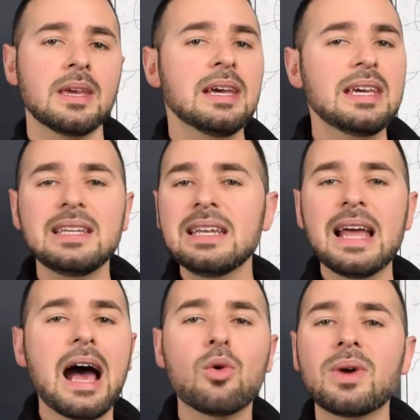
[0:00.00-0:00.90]
He didn't
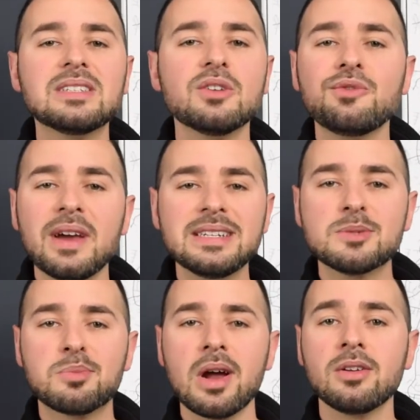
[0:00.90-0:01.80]
outright defend his
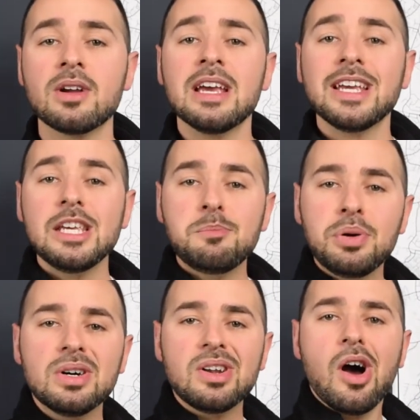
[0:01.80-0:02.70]
brother. He
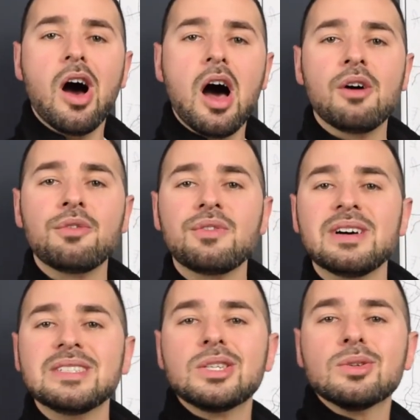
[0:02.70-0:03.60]
put off
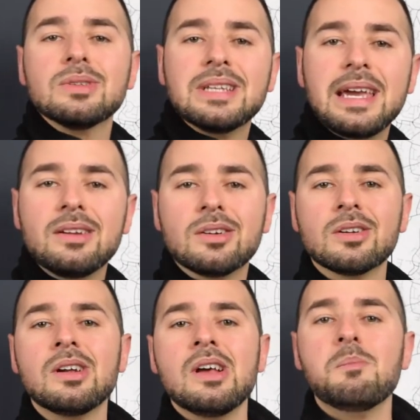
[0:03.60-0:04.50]
until later,
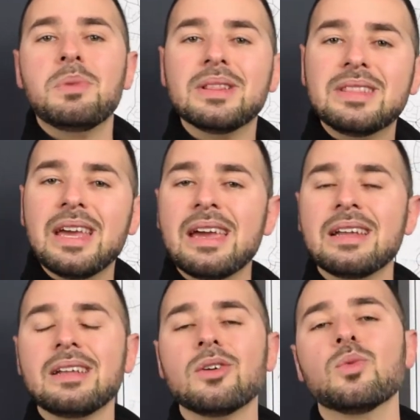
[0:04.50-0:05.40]
but then
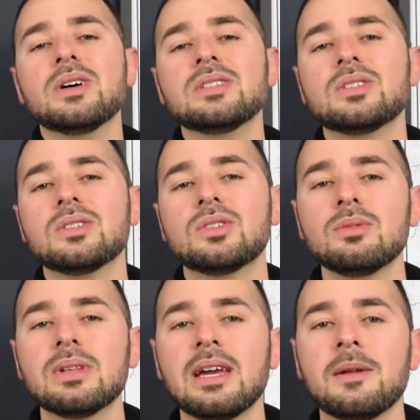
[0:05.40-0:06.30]
it was too
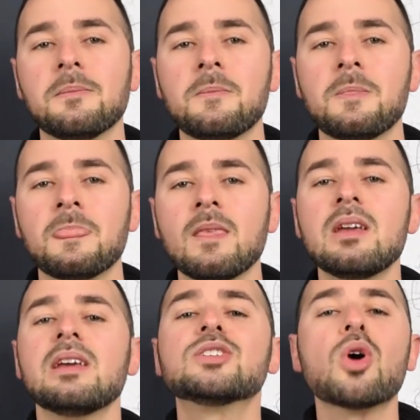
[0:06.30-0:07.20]
late.
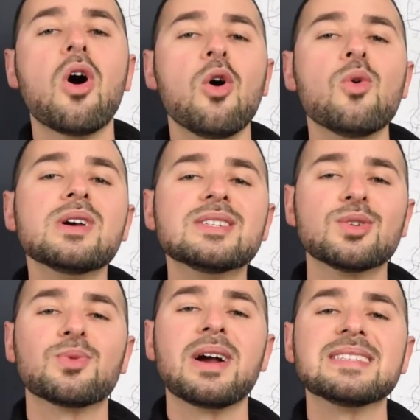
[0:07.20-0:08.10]
It's always the
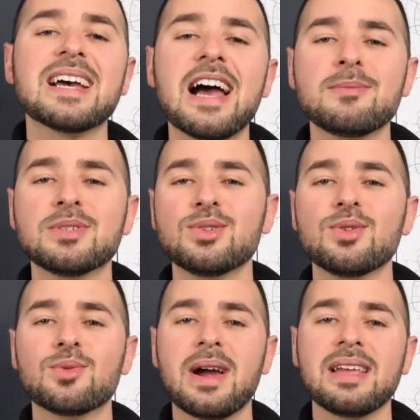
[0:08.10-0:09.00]
right time to do the
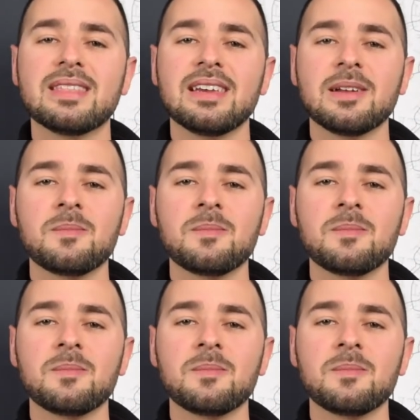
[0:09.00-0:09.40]
right thing.